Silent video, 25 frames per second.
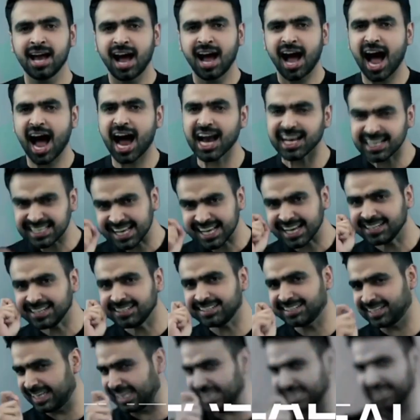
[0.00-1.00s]
I said
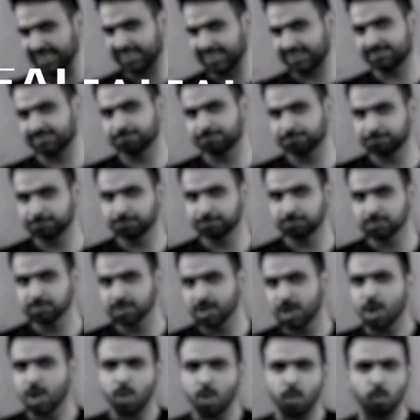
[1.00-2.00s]
dealing.
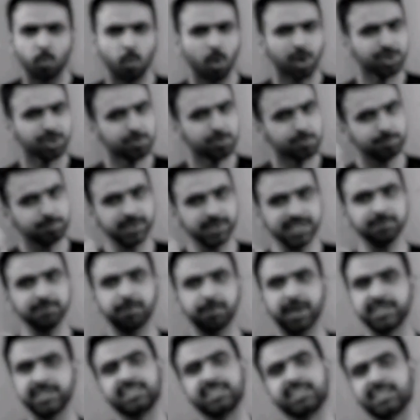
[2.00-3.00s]
What do you mean
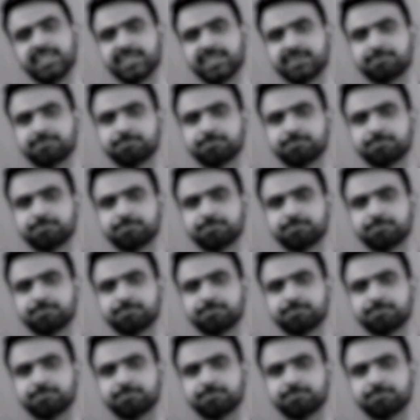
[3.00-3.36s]
by dealing?